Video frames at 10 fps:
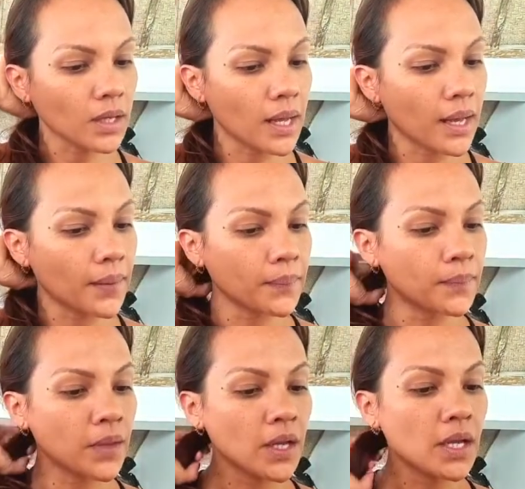
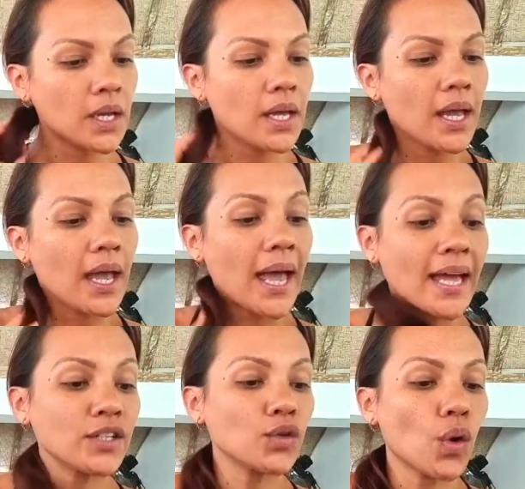
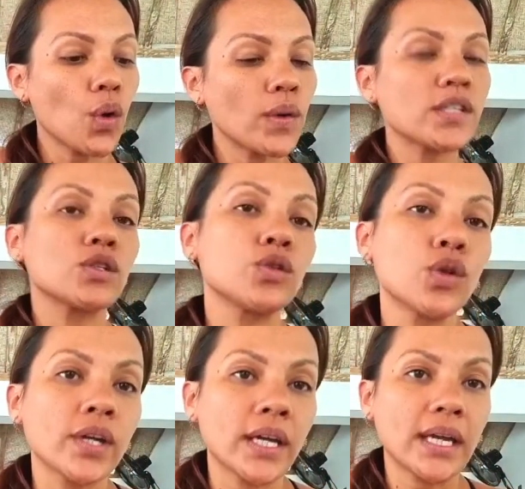And you're always
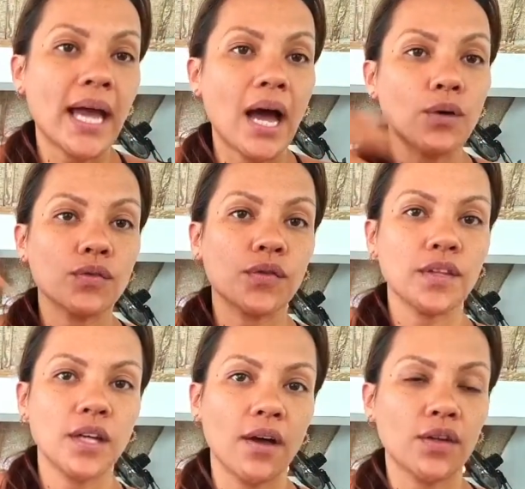looking out for
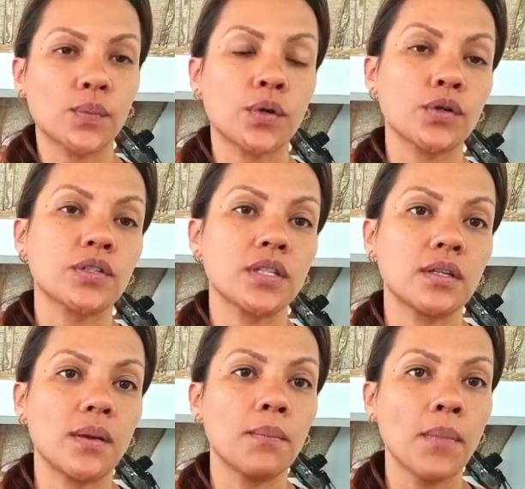the other
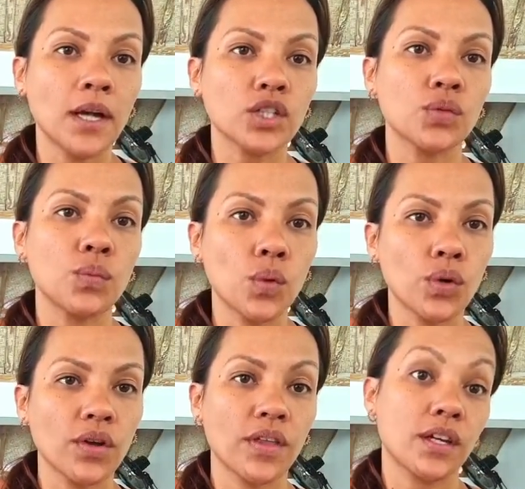person much
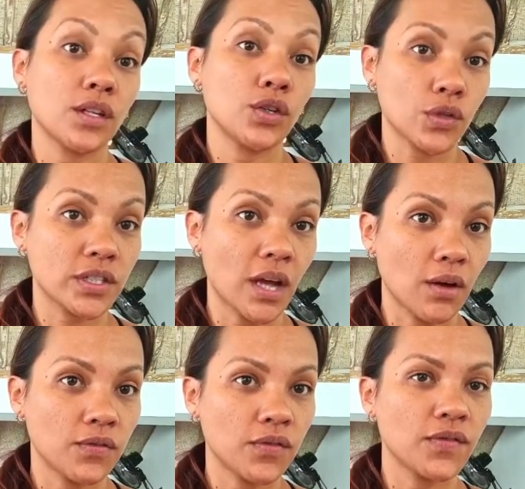more than
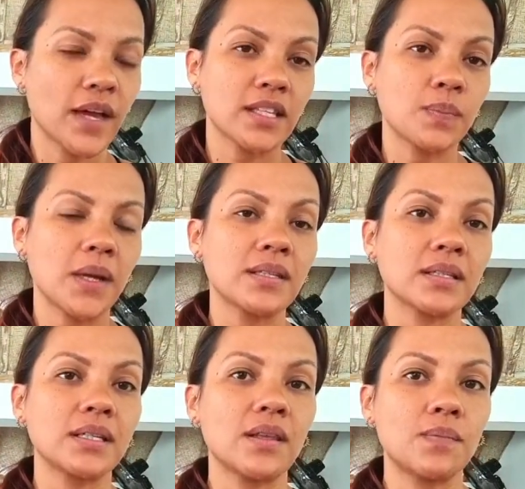yourself. That's
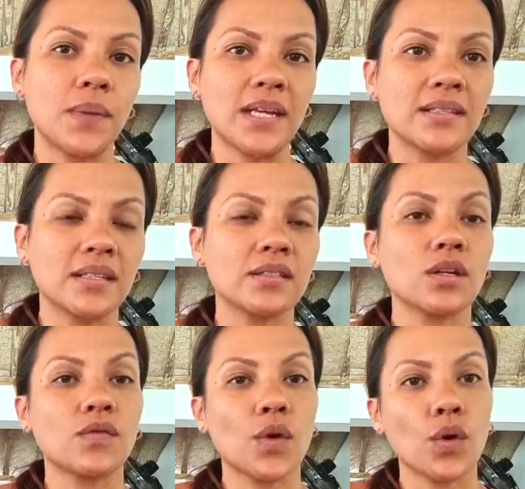basically the basis
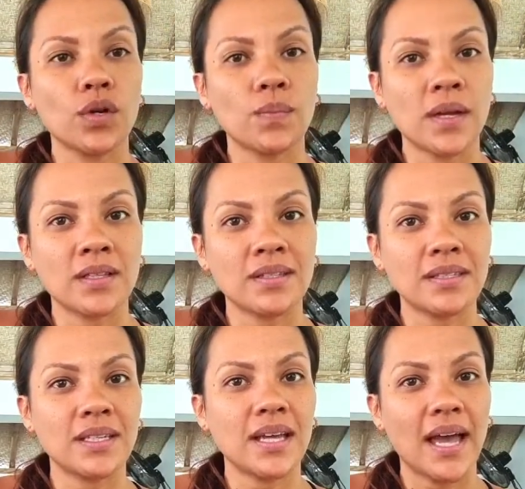of
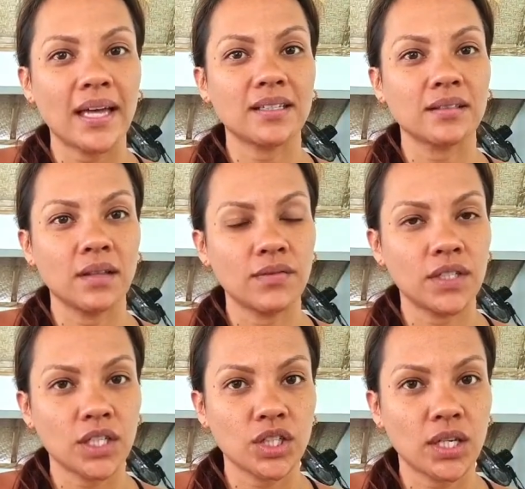codependency and love
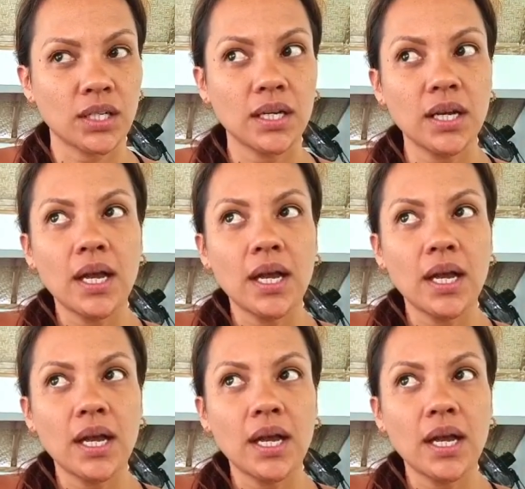addiction.